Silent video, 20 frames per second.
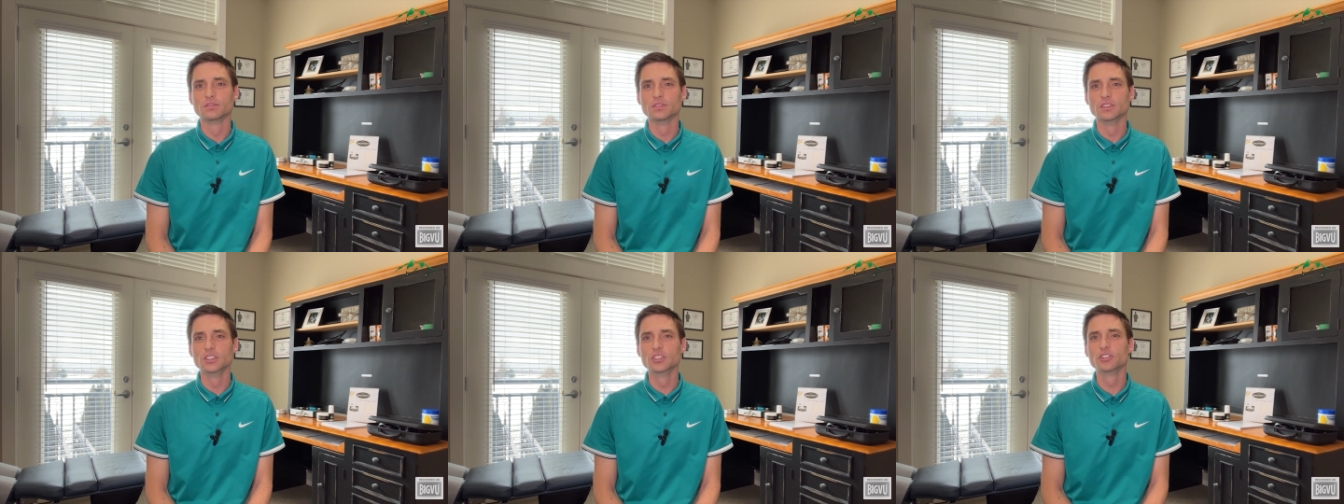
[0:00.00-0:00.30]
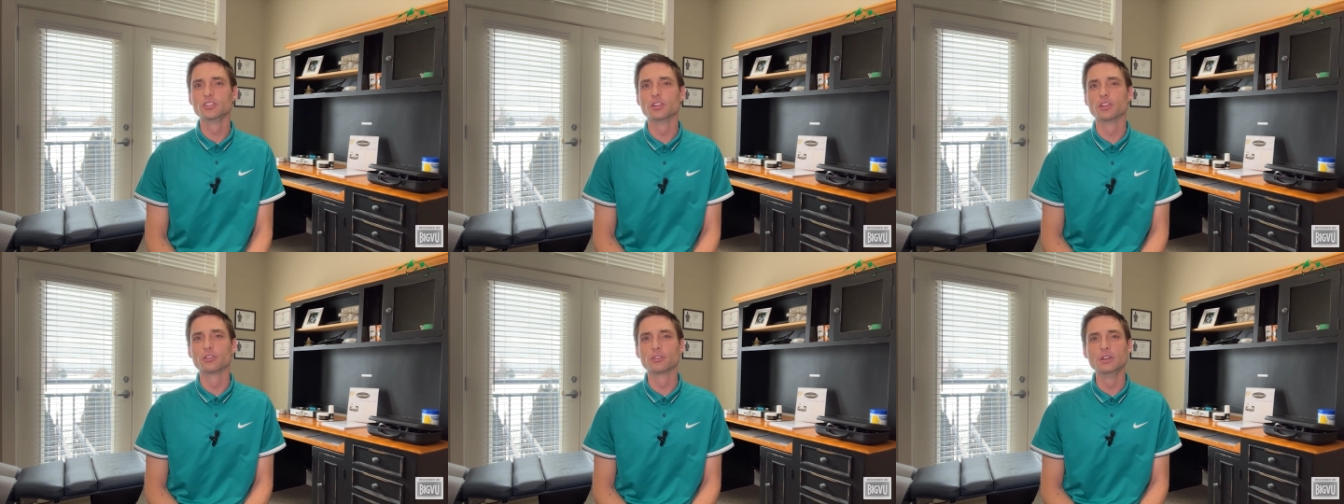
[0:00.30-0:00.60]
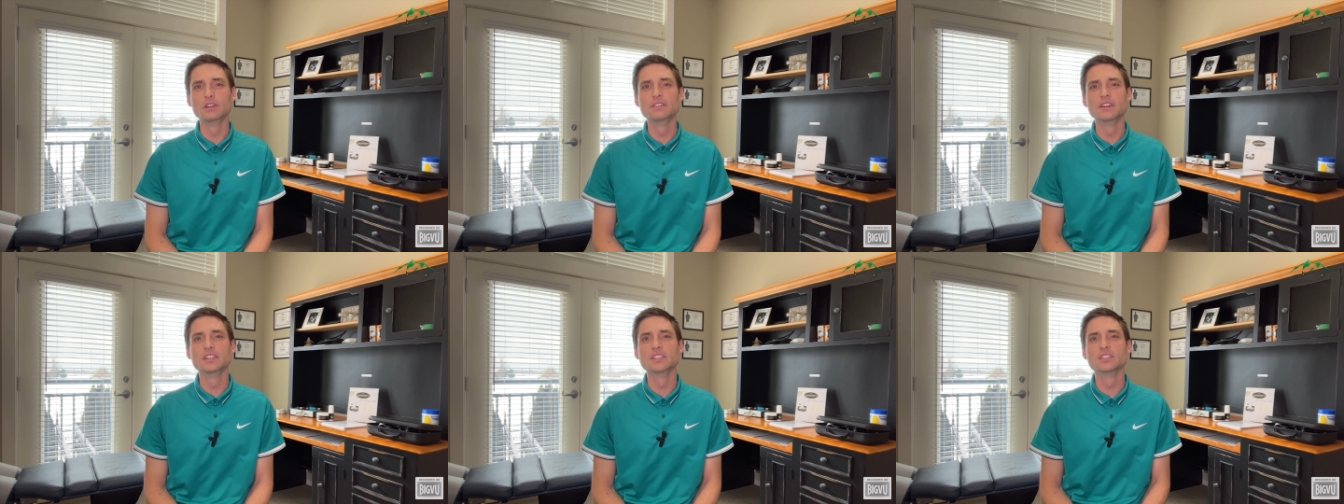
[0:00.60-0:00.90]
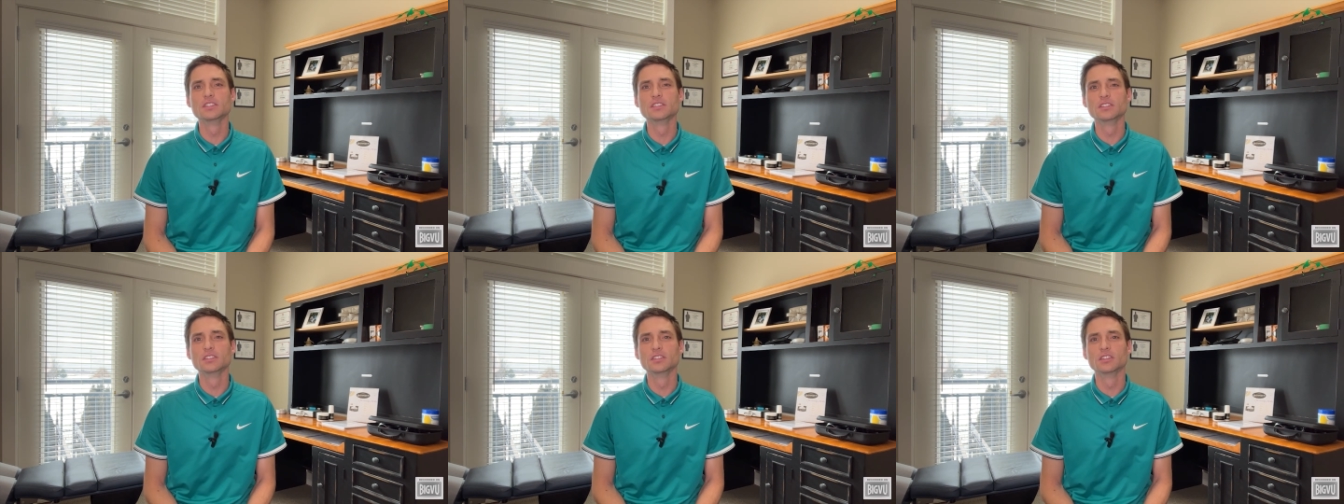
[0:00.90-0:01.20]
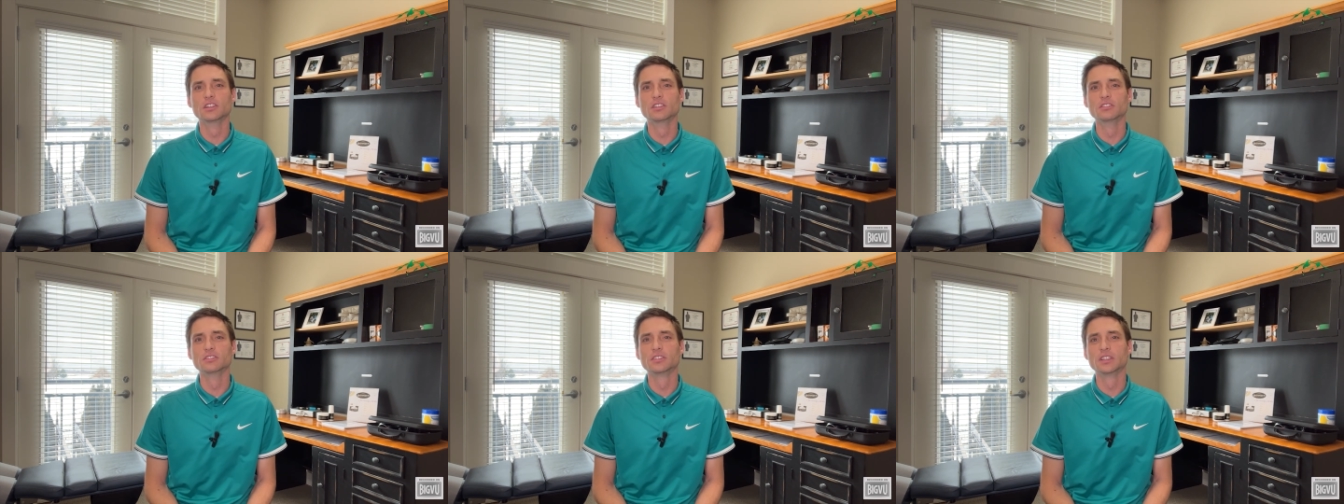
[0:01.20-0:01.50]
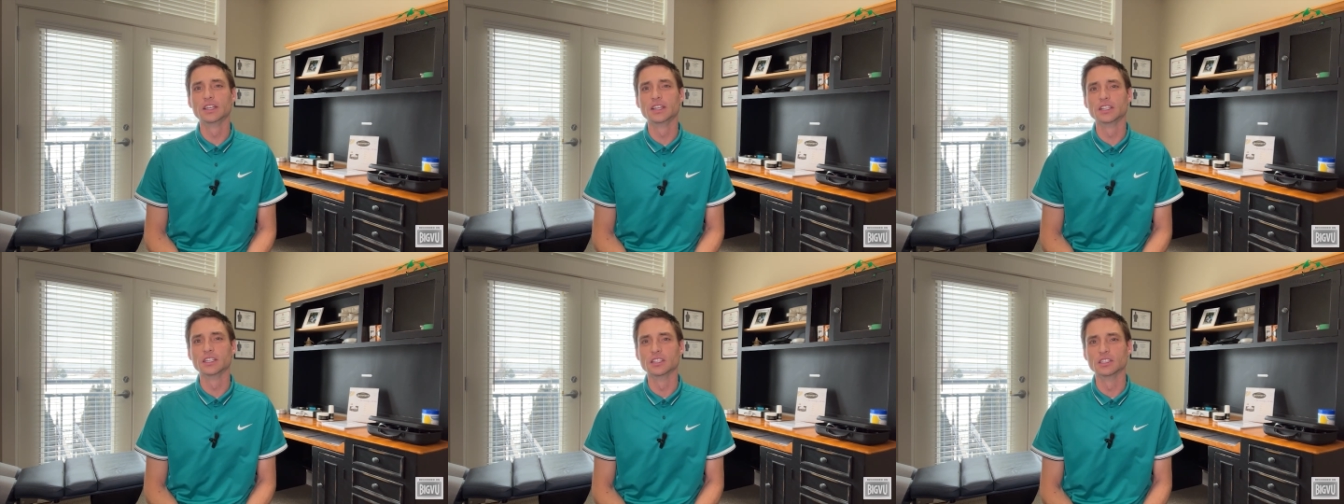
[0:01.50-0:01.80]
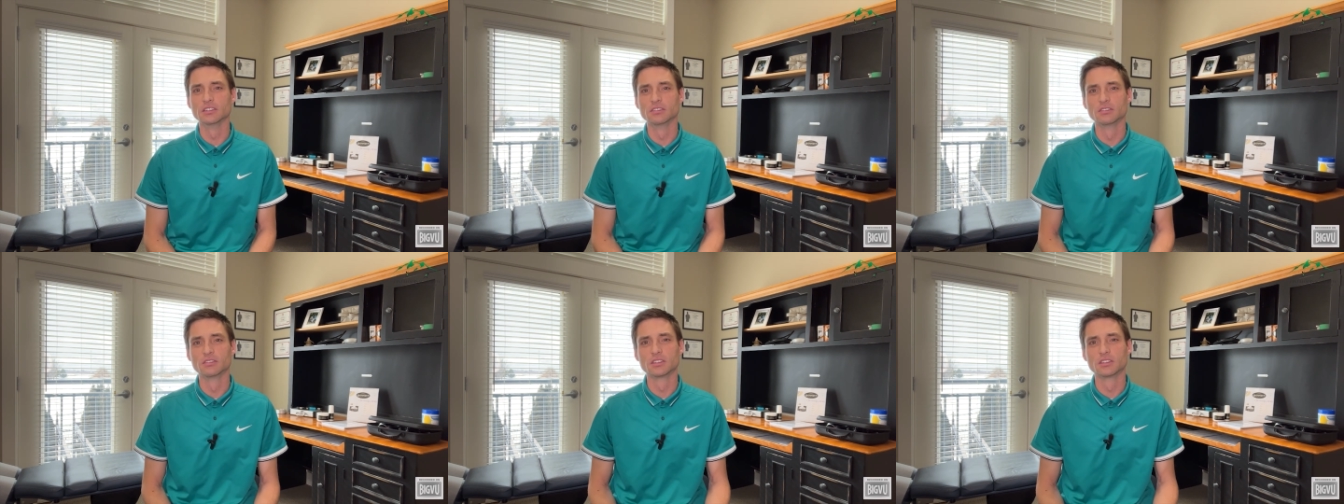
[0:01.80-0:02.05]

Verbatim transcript: These are the three phases of care: